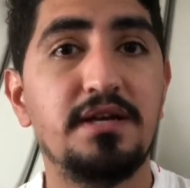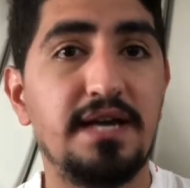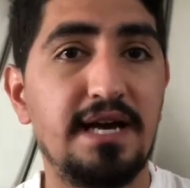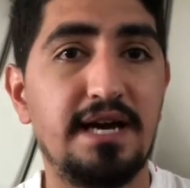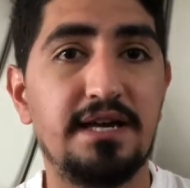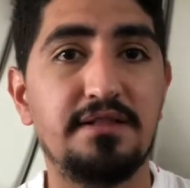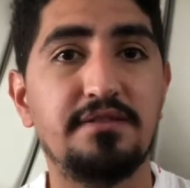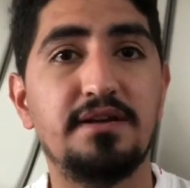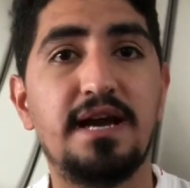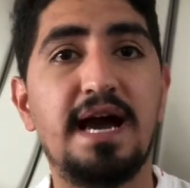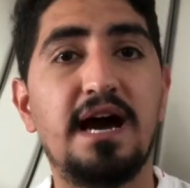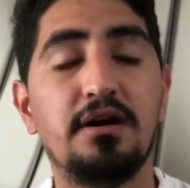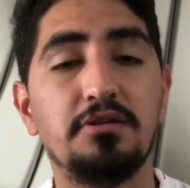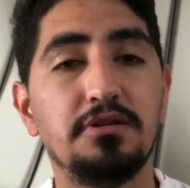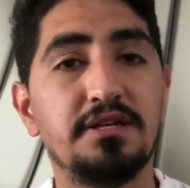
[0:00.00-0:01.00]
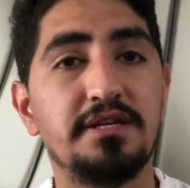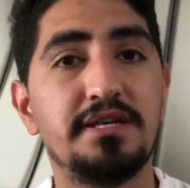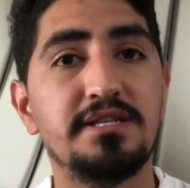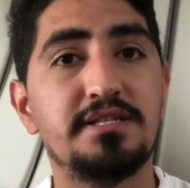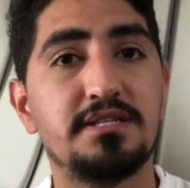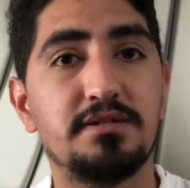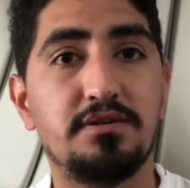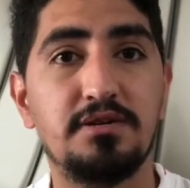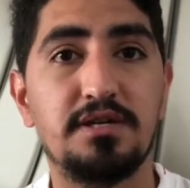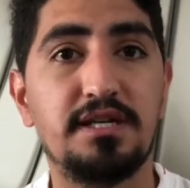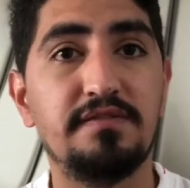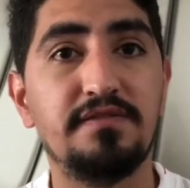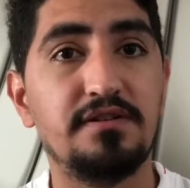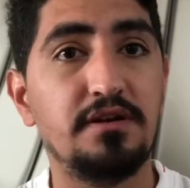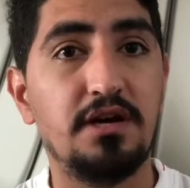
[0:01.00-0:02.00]
at the outlets or
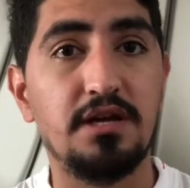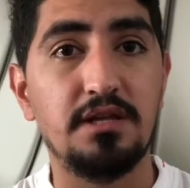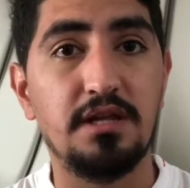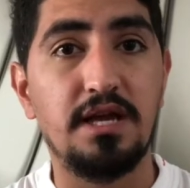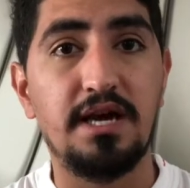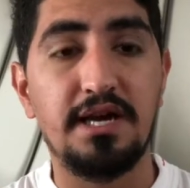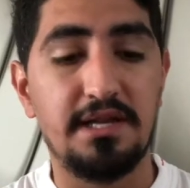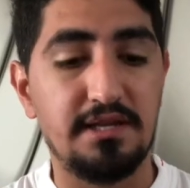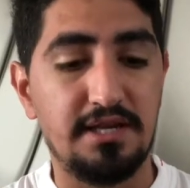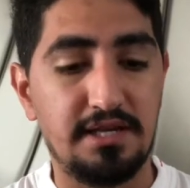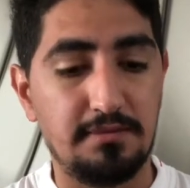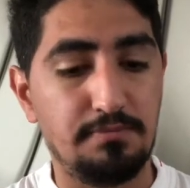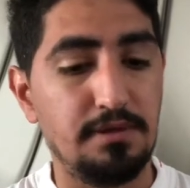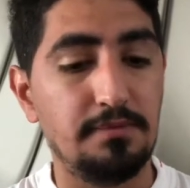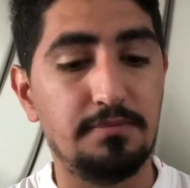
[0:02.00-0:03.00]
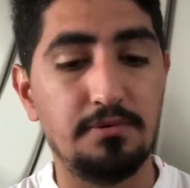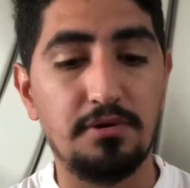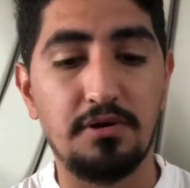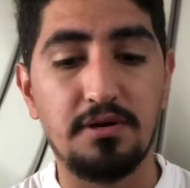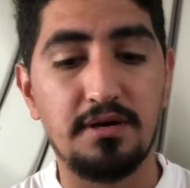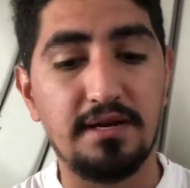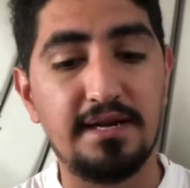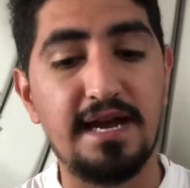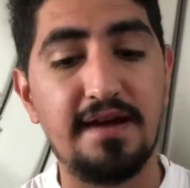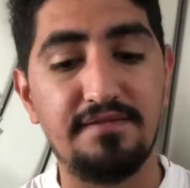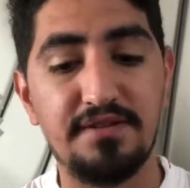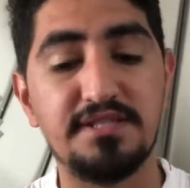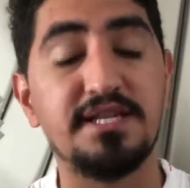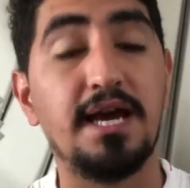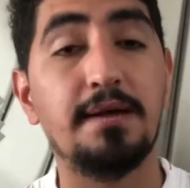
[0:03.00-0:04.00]
even online. Like, people have
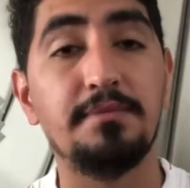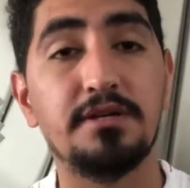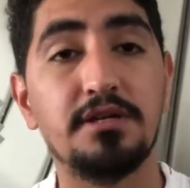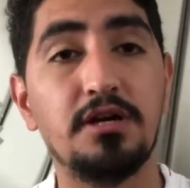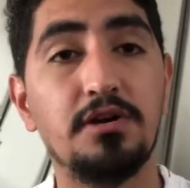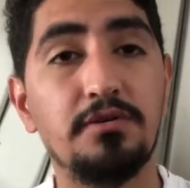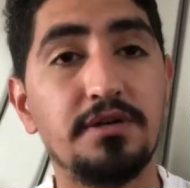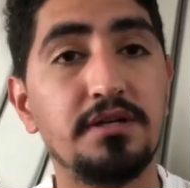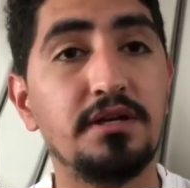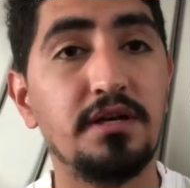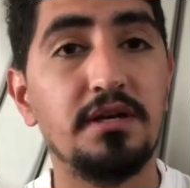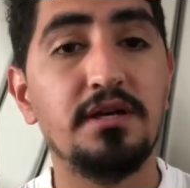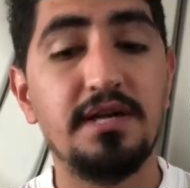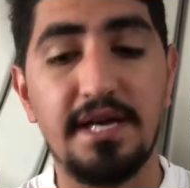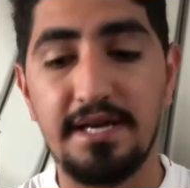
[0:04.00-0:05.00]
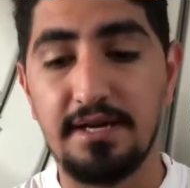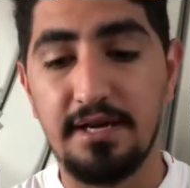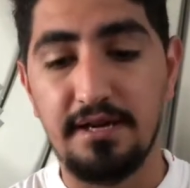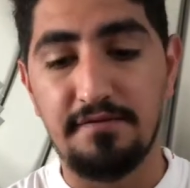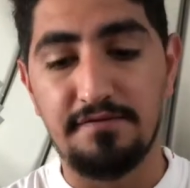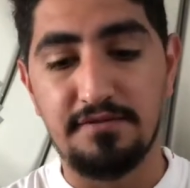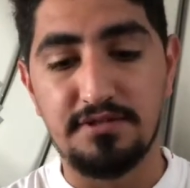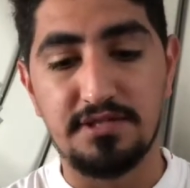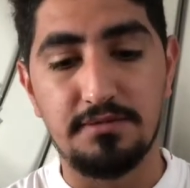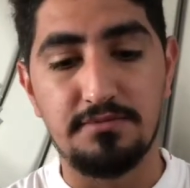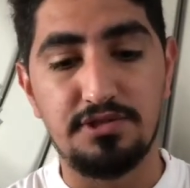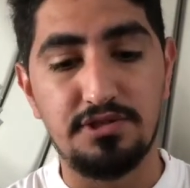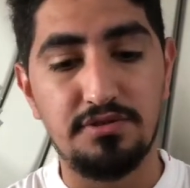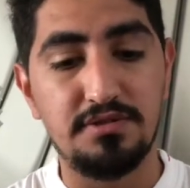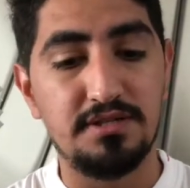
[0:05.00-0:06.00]
the time to go and hunt for some
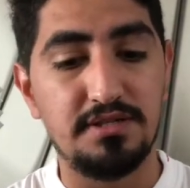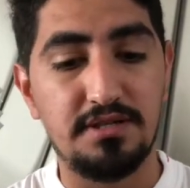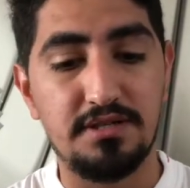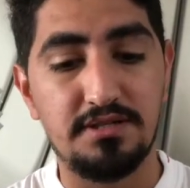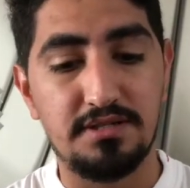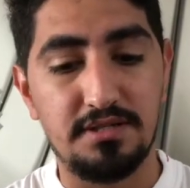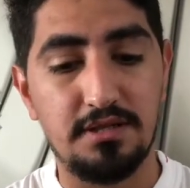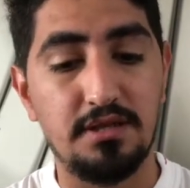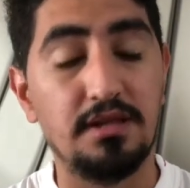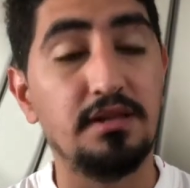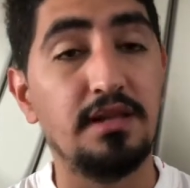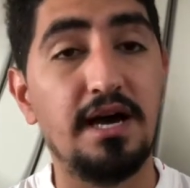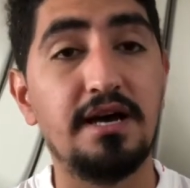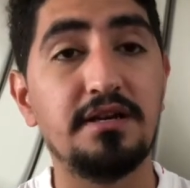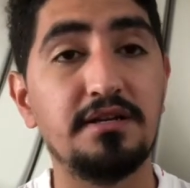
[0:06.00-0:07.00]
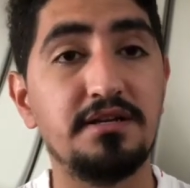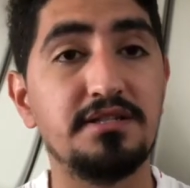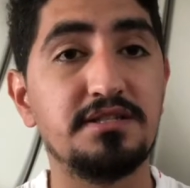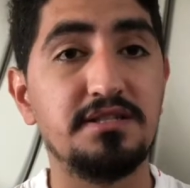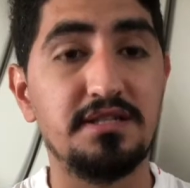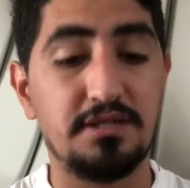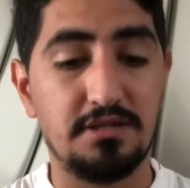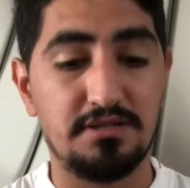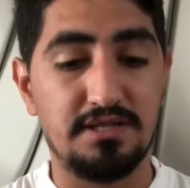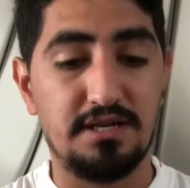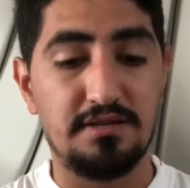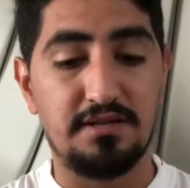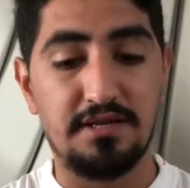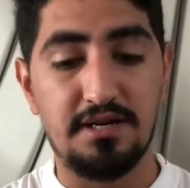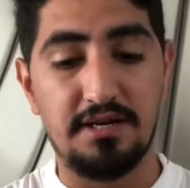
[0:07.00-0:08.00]
shoes, and there's a lot of good sneakers
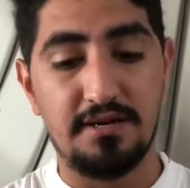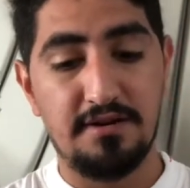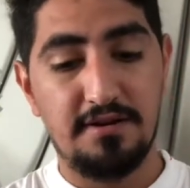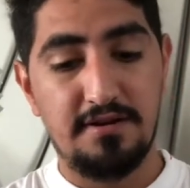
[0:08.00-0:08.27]
out there.